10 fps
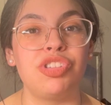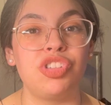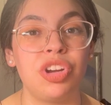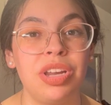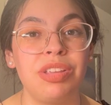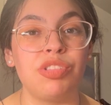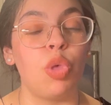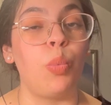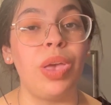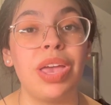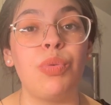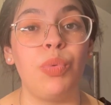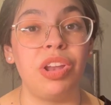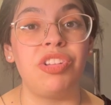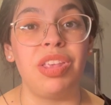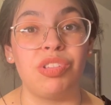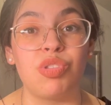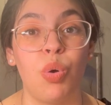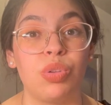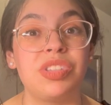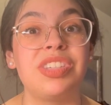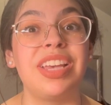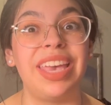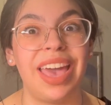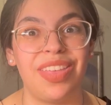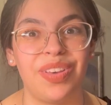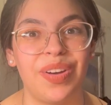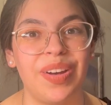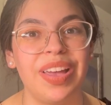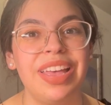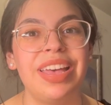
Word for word: journey so that we can reach these goals together.